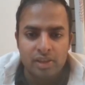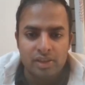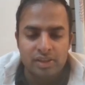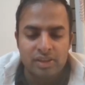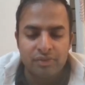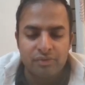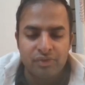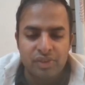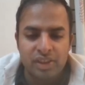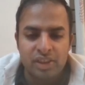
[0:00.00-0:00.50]

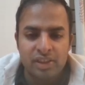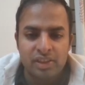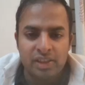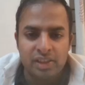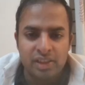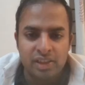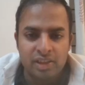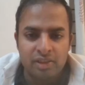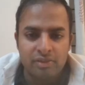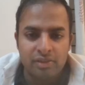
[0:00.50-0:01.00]

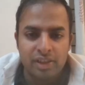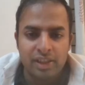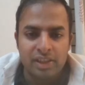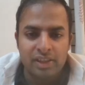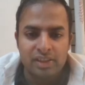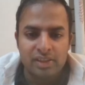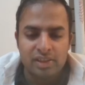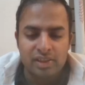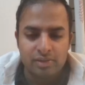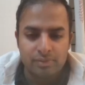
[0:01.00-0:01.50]
severely
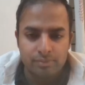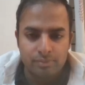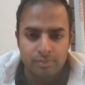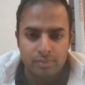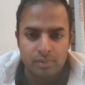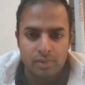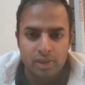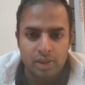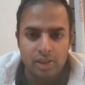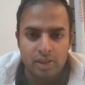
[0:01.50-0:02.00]
degrades,
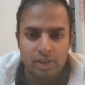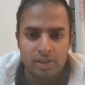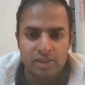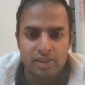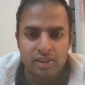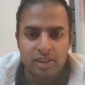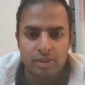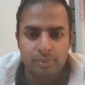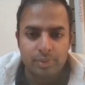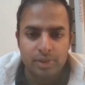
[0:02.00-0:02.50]

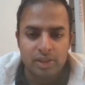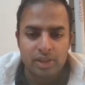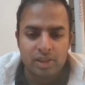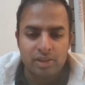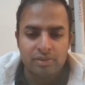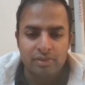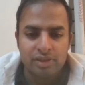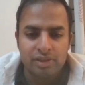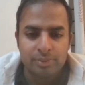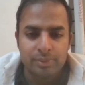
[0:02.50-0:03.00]
Islamic
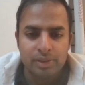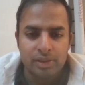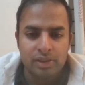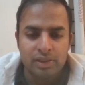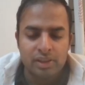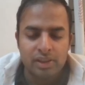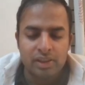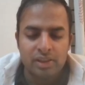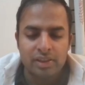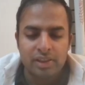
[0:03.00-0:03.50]
terrorism in
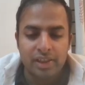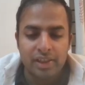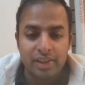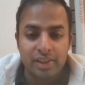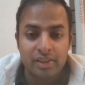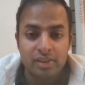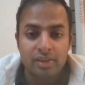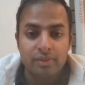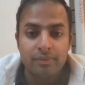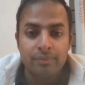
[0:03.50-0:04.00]
India
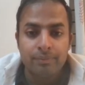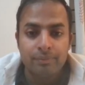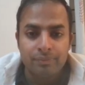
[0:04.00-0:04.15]
and